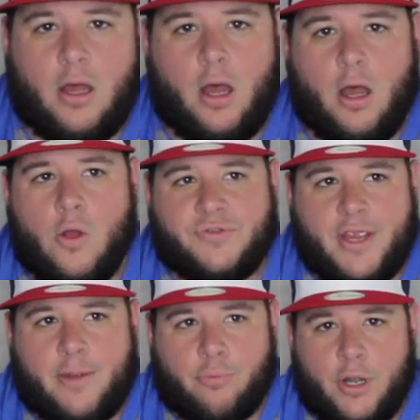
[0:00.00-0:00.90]

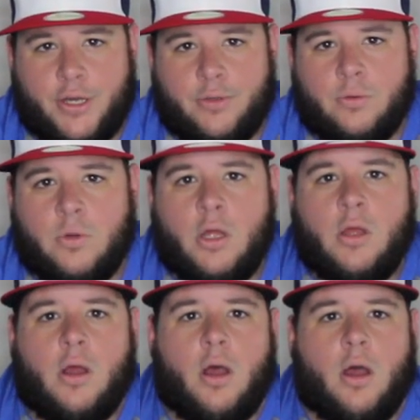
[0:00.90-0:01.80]
Jose Abreu,
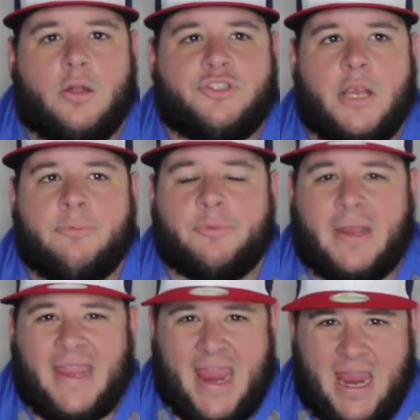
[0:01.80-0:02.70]
James
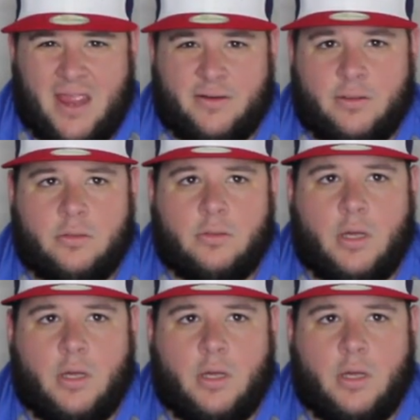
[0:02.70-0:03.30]
McCann,